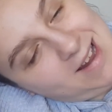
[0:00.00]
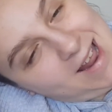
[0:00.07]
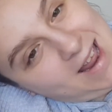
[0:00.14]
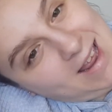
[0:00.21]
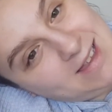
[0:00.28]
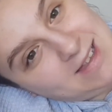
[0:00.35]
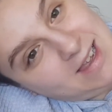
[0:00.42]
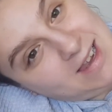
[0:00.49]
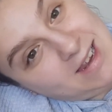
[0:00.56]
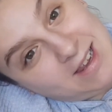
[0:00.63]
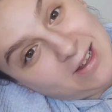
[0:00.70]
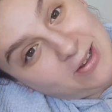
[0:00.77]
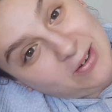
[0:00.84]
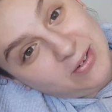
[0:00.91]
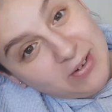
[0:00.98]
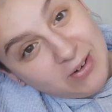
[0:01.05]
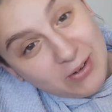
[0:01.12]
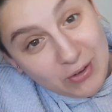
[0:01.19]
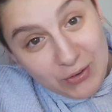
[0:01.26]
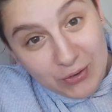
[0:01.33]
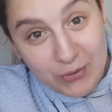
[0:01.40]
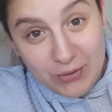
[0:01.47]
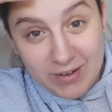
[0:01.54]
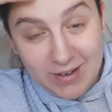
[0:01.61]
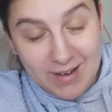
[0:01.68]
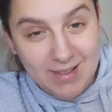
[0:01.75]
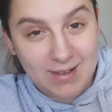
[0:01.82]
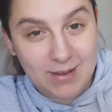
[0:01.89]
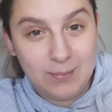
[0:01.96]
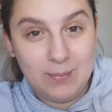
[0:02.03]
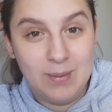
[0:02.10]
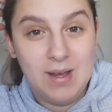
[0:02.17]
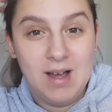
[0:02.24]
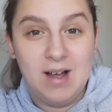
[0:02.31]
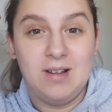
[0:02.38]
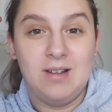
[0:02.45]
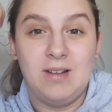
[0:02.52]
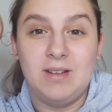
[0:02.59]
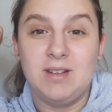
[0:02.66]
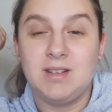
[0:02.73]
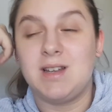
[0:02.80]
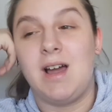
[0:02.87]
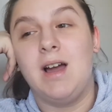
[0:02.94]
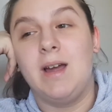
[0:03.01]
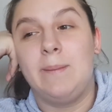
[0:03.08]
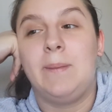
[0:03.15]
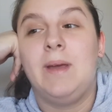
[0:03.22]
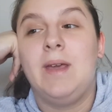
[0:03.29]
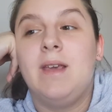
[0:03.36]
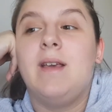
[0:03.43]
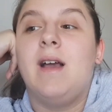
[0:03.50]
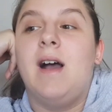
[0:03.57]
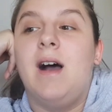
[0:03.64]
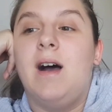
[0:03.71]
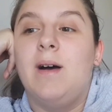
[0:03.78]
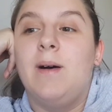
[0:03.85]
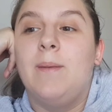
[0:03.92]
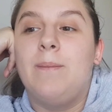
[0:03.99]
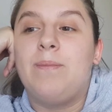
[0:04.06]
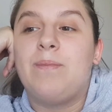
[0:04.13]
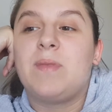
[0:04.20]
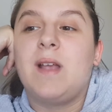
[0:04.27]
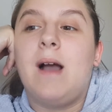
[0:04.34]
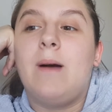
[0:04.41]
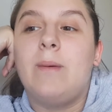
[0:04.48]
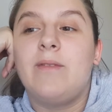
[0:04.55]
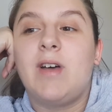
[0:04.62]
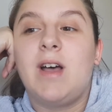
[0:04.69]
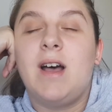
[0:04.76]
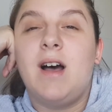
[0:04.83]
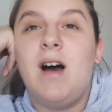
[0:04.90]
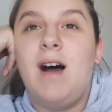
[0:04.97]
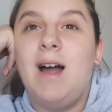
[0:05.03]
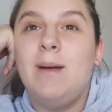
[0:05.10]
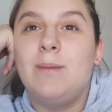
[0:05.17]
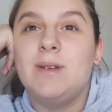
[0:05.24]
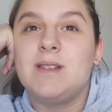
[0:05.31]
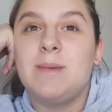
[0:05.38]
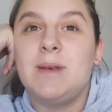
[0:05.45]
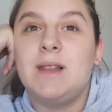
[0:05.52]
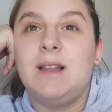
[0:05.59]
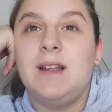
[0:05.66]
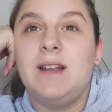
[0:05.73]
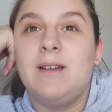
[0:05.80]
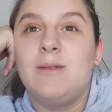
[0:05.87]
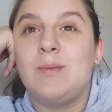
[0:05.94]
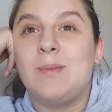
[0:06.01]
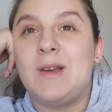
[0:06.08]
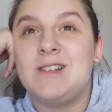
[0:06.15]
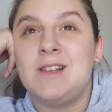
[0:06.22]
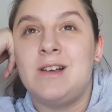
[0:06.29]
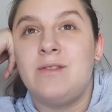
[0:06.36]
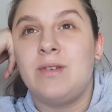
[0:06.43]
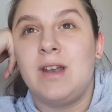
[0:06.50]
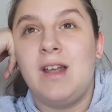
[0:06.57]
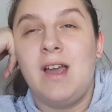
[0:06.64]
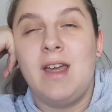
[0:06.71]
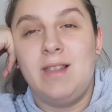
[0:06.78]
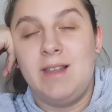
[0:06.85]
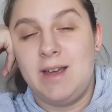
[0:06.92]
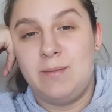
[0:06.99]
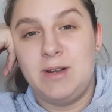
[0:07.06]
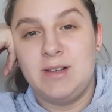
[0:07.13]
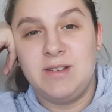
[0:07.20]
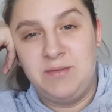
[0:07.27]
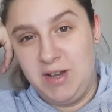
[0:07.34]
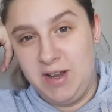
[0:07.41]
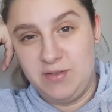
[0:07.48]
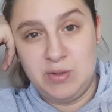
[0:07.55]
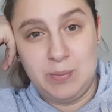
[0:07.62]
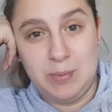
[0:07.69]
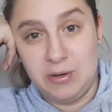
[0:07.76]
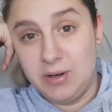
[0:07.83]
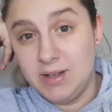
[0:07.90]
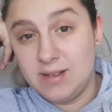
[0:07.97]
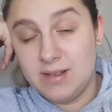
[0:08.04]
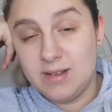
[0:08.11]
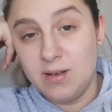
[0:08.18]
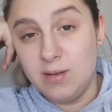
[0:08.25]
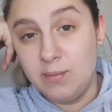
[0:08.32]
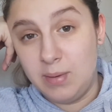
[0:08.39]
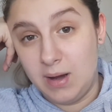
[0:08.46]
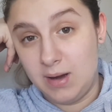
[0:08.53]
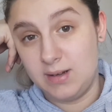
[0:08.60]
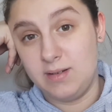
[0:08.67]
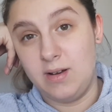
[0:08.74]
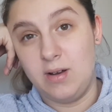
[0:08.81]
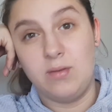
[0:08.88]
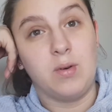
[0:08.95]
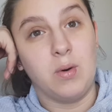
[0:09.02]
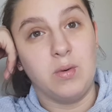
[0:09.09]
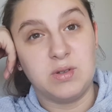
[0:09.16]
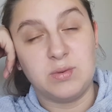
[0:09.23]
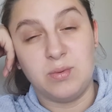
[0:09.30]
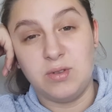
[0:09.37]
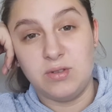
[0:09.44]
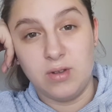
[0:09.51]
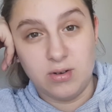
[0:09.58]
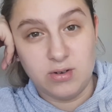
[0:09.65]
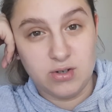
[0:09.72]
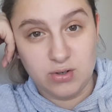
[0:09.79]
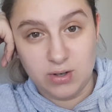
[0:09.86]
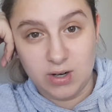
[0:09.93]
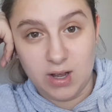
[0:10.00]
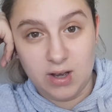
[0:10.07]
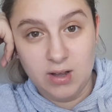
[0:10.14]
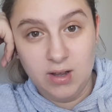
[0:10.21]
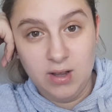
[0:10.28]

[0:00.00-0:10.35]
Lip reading: And they include gluten in them a lot of the time. However, I was a bit lenient with myself and I allowed myself to have spirits, but of course with no sugar